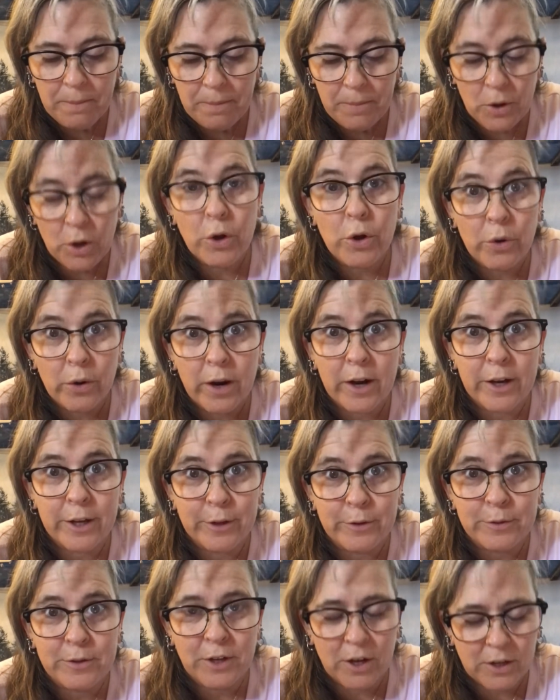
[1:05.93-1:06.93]
Who are
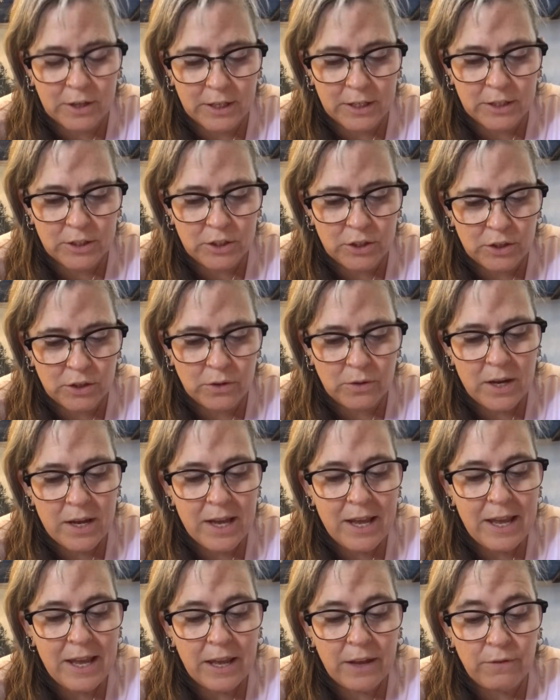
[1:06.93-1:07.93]
you talking to?
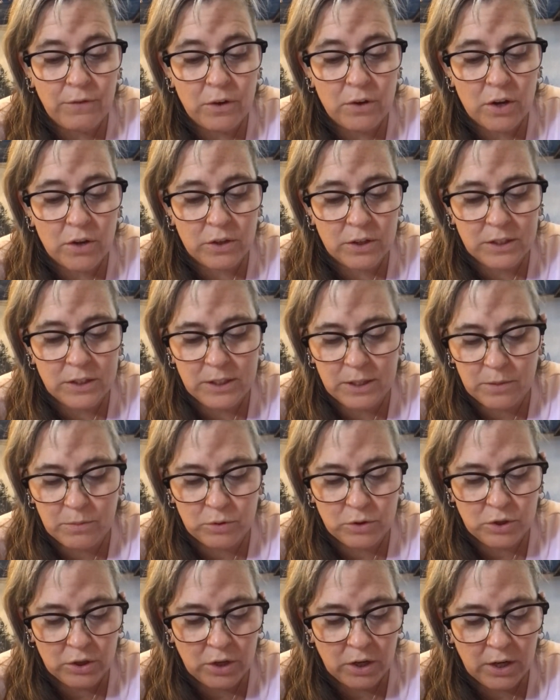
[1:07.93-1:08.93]
If you know the
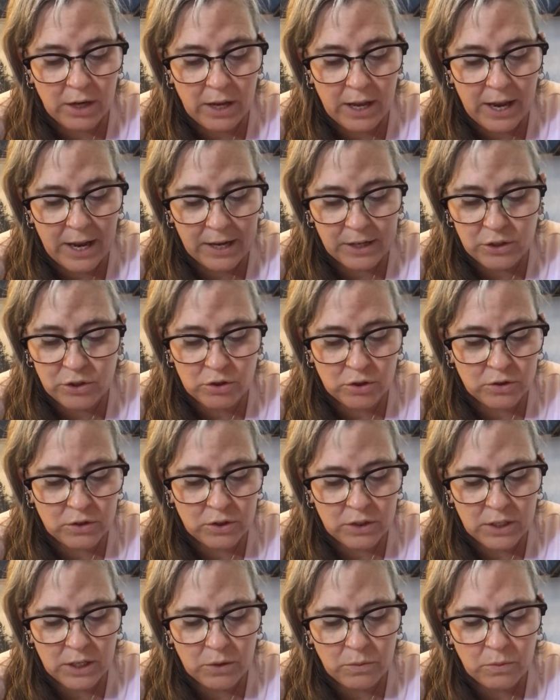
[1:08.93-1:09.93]
symbols, you go to
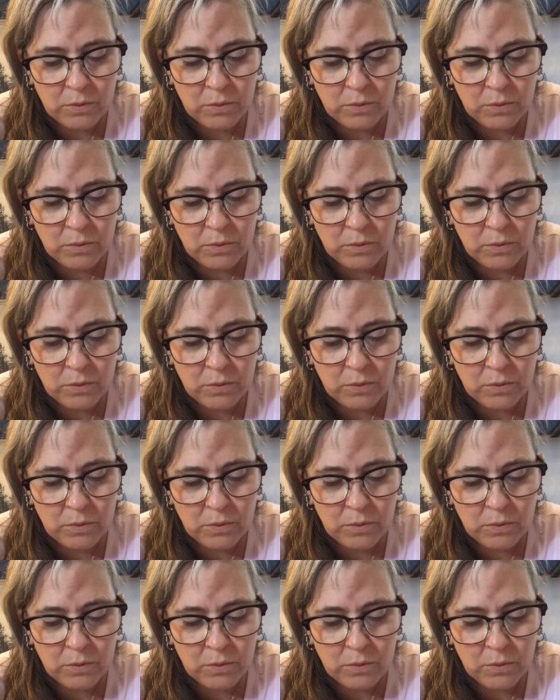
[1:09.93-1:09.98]
AstroSeek.